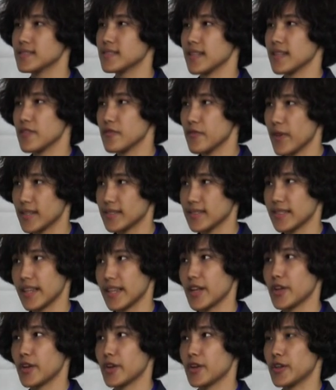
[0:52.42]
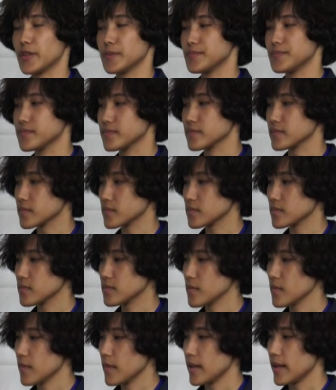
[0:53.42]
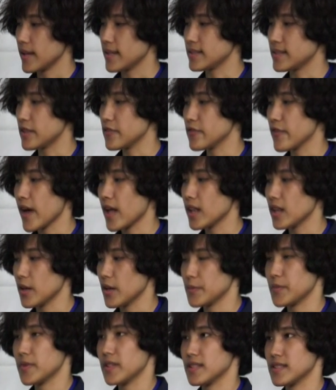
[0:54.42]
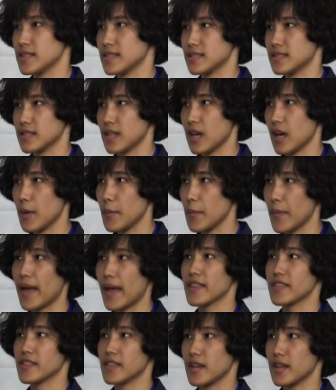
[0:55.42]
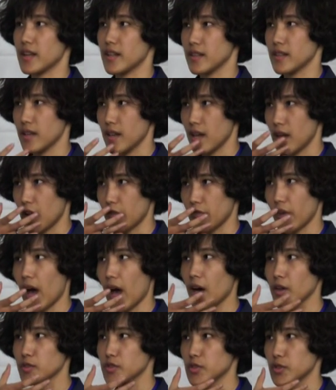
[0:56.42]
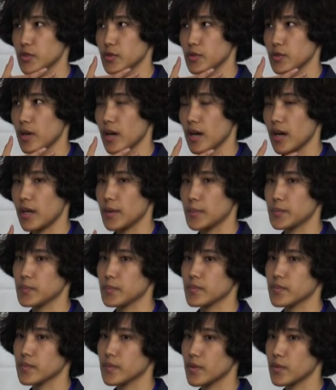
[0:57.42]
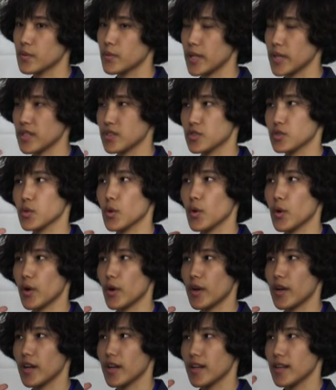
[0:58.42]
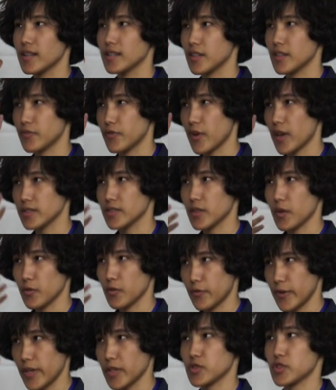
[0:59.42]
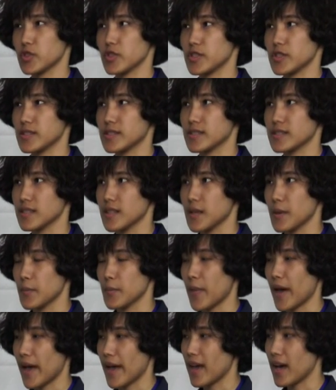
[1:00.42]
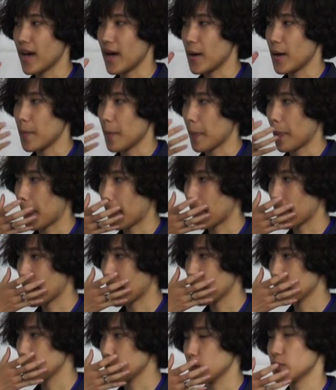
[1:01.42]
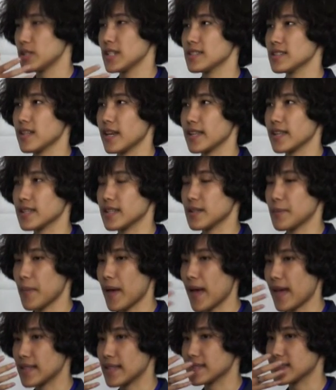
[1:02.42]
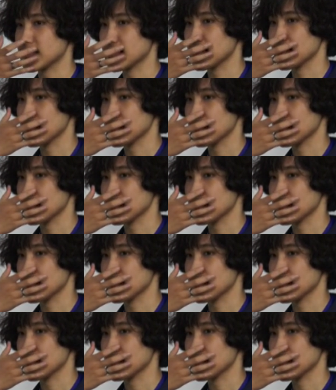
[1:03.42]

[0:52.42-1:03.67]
investigator, he developed this method of how to restore the frontal features by putting like the mask